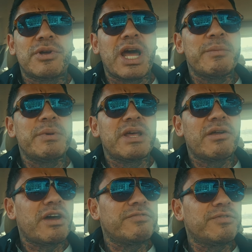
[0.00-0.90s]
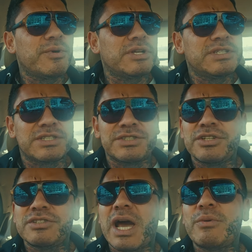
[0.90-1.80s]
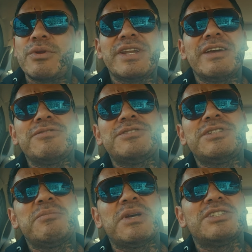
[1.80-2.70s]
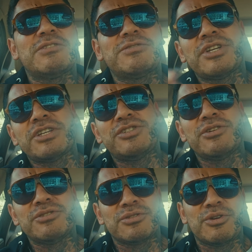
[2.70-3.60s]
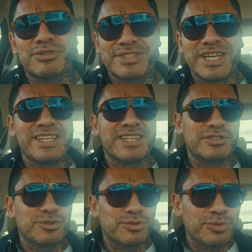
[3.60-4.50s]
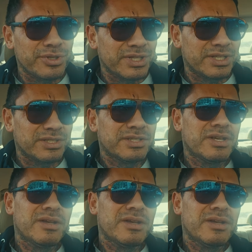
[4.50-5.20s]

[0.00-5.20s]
I've been out now for what, 6 years? I would have never seen myself 6 years ago saying this or doing this.